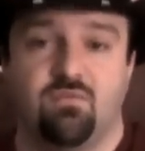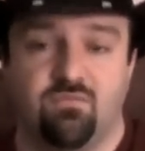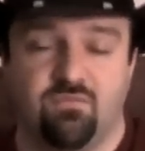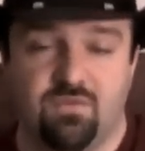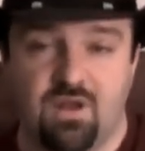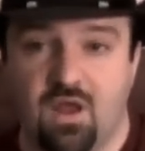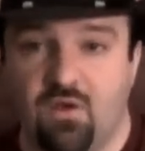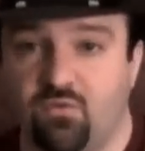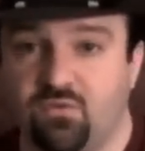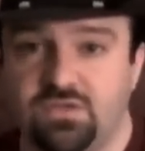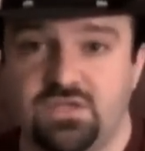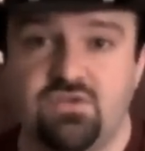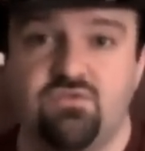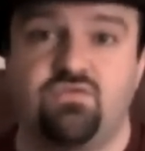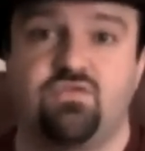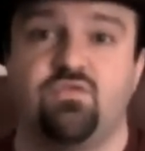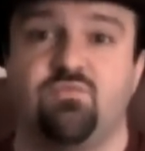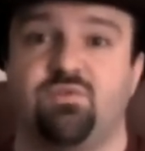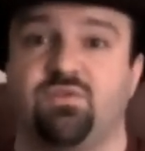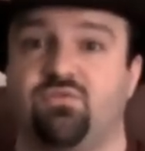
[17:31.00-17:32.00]
not only
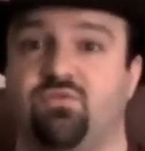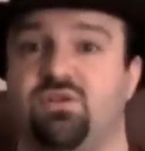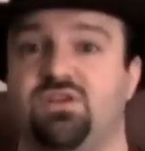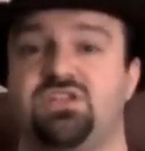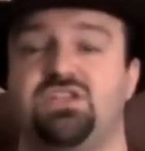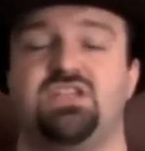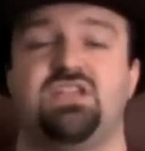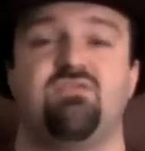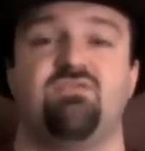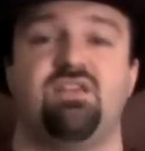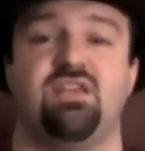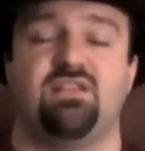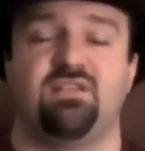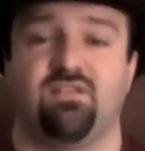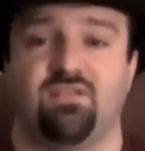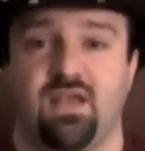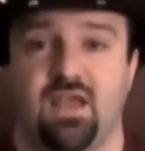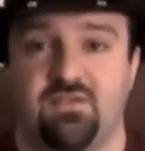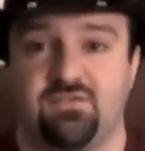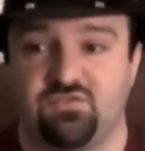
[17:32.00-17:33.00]
youtube but twitch tv and the
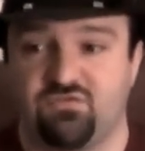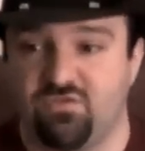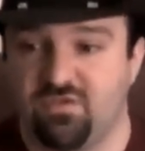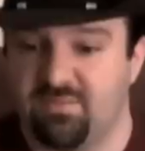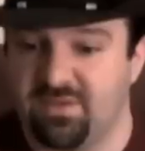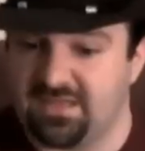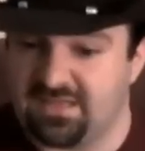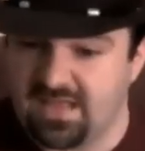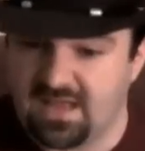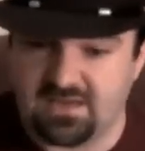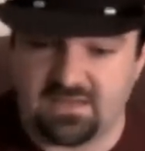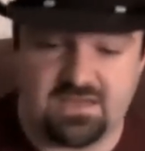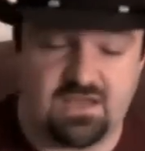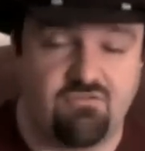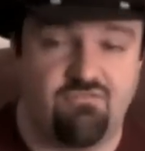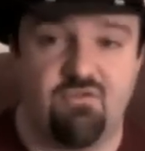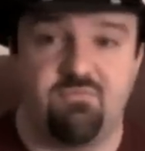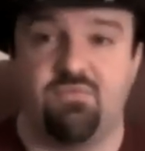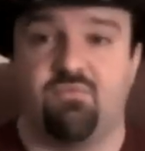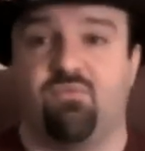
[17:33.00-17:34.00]
live streaming getting the
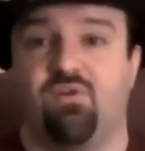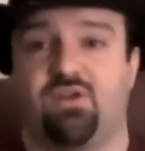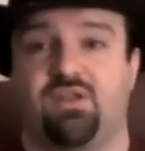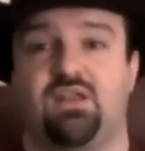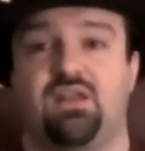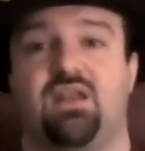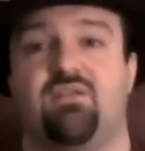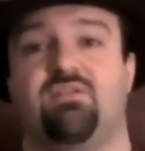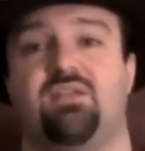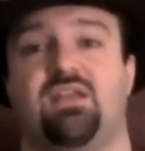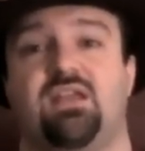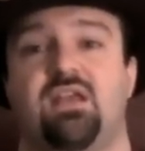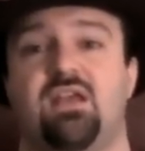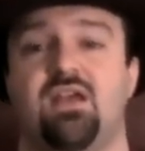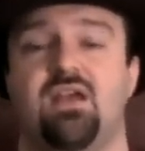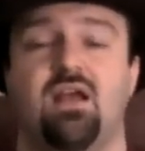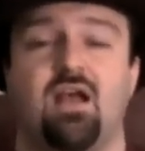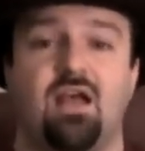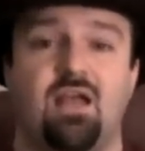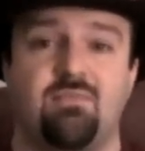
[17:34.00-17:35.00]
equipment working and everything
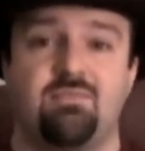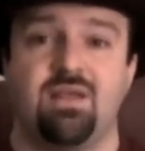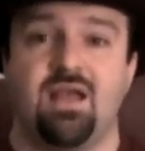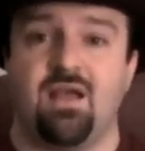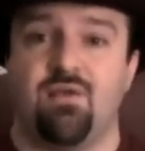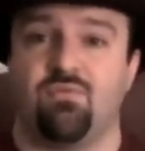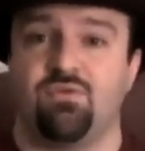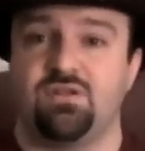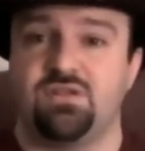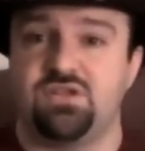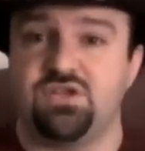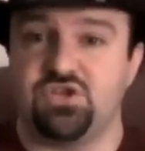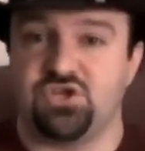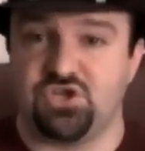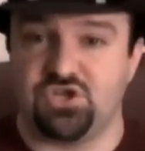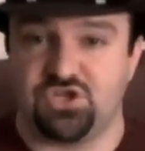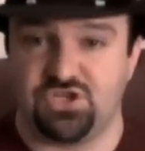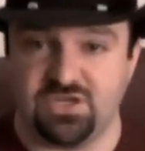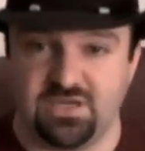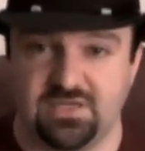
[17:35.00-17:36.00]
i'm not one of these
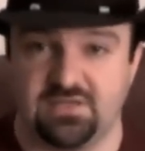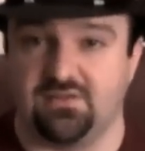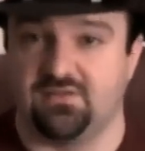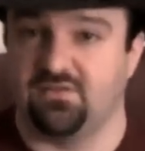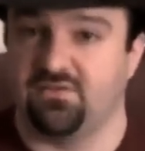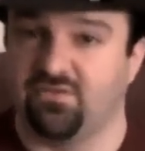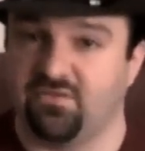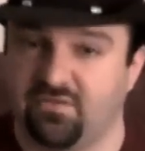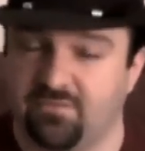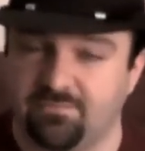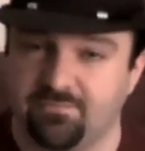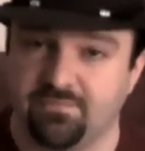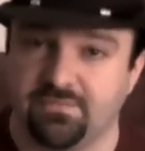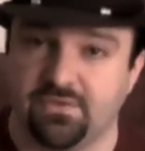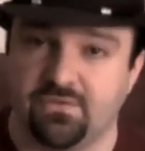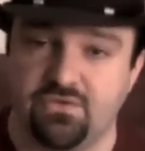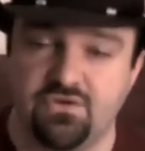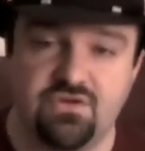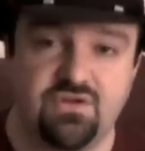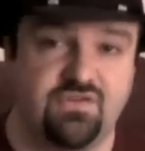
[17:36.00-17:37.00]
shills
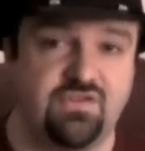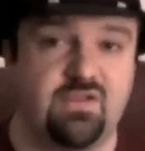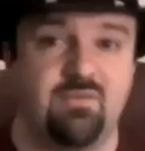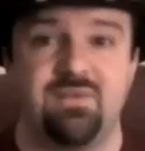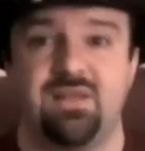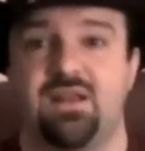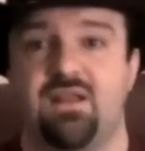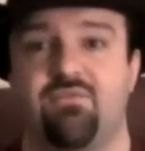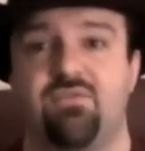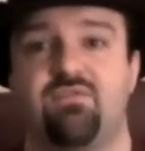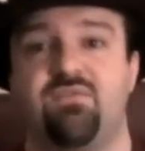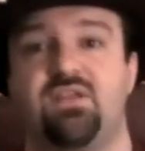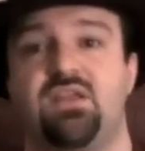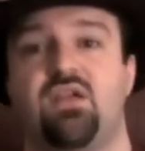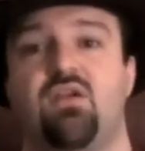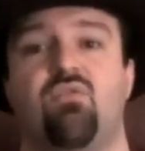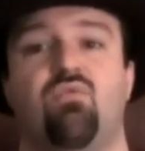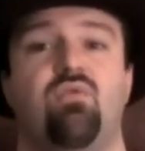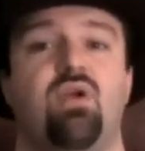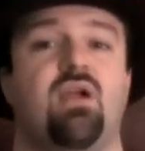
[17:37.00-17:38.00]
who you see me in every
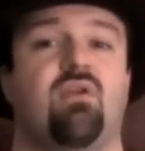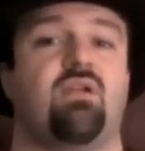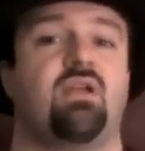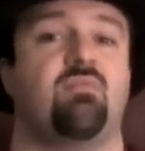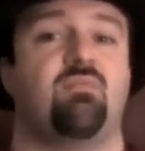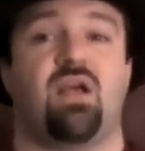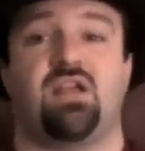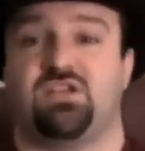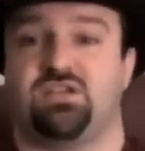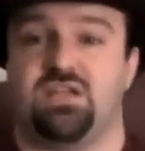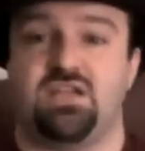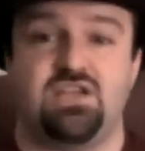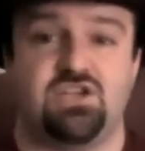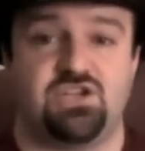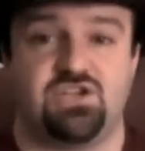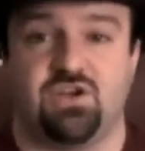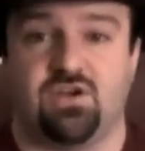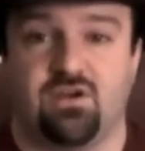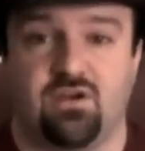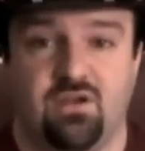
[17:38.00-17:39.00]
video wearing my
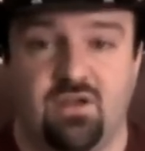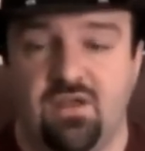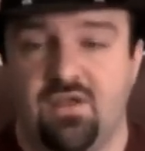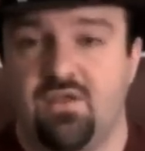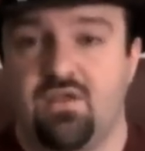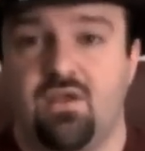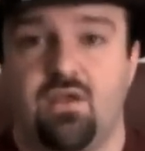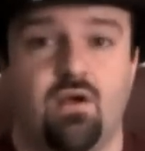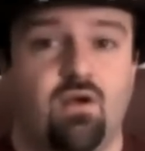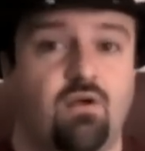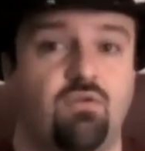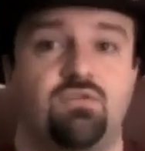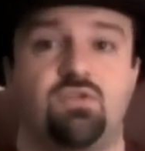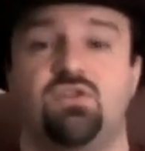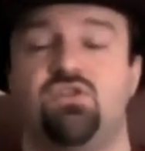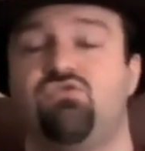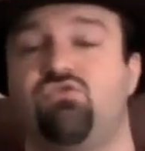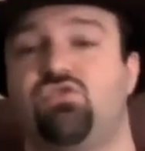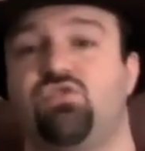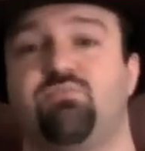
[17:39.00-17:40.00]
t-shirt oh, and
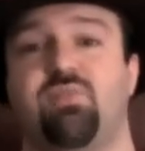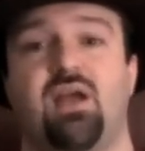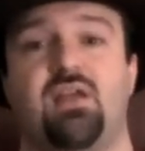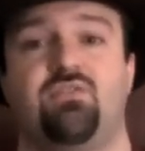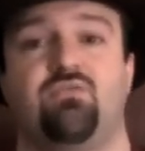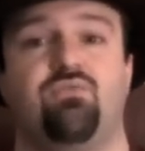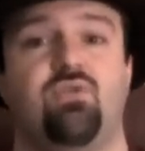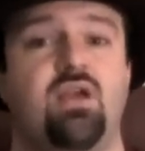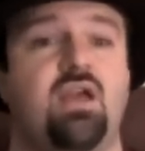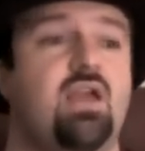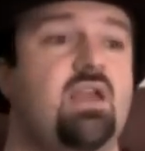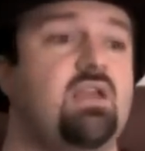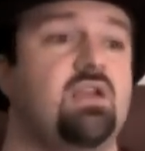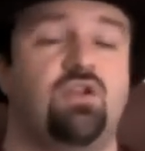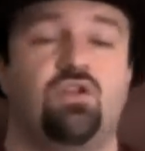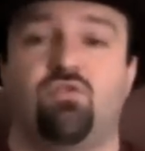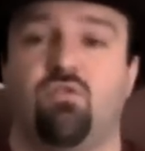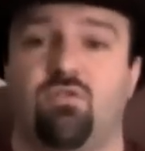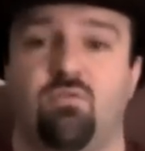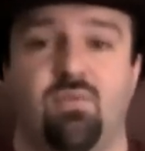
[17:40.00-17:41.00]
you should, by the way,
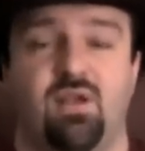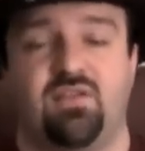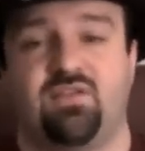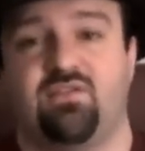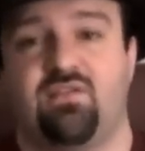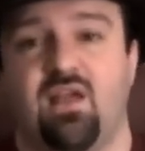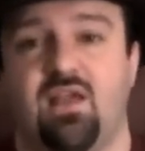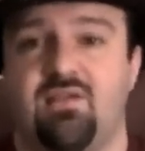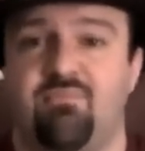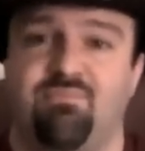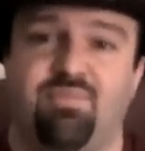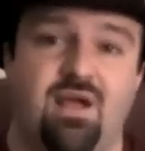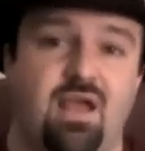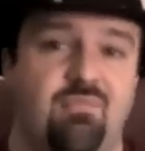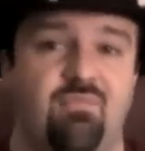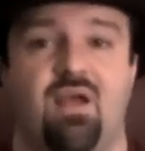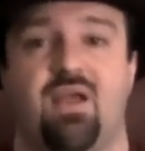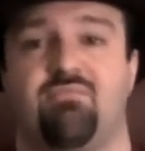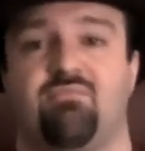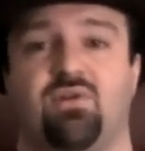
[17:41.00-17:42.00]
go to my site and
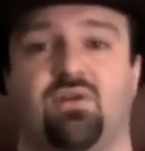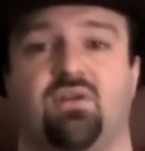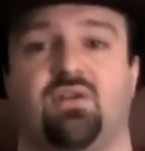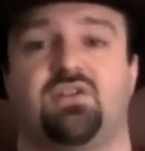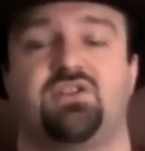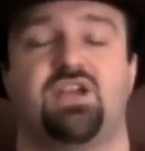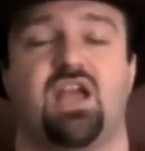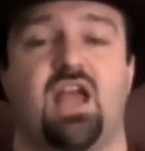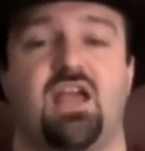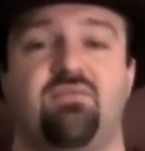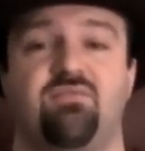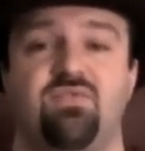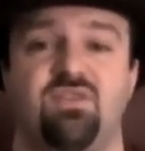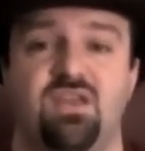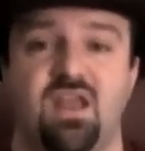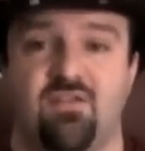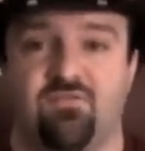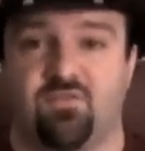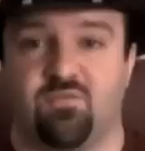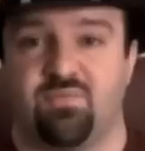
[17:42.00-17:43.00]
buy my merch. I've
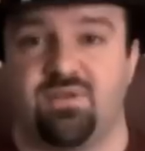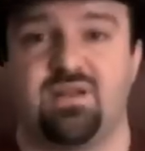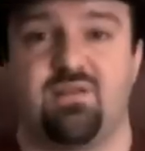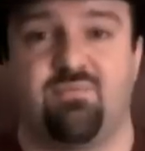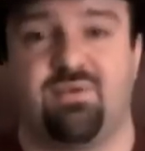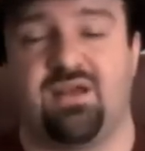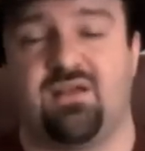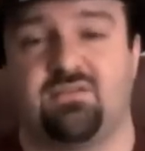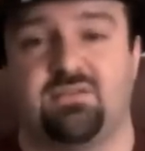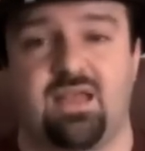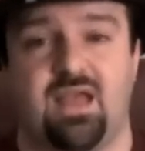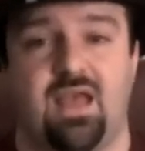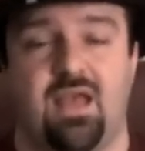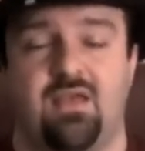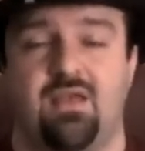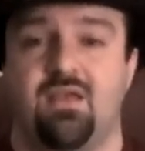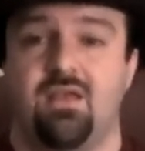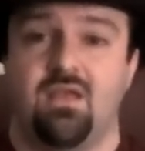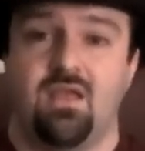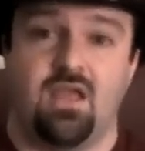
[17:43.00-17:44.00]
never been about that.